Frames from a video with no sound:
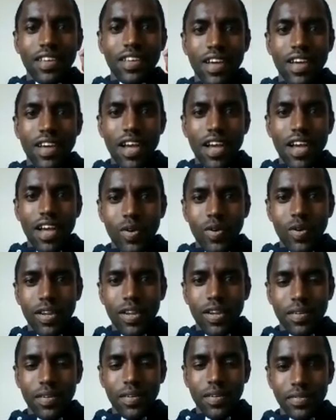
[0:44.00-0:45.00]
I
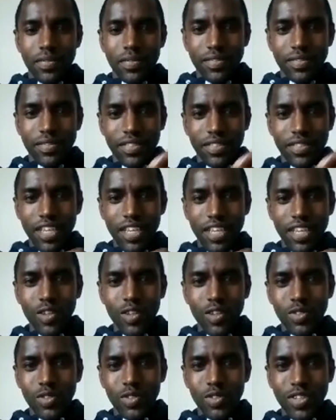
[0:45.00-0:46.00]
will tell
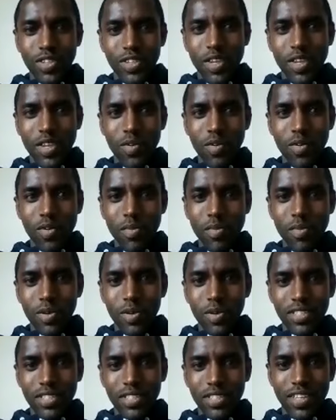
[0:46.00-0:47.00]
you today more
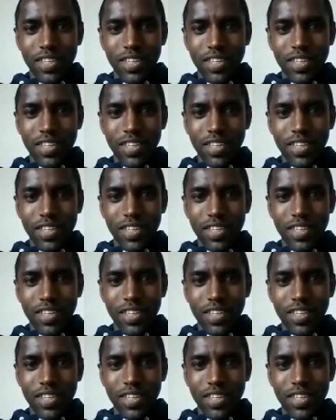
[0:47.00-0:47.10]
about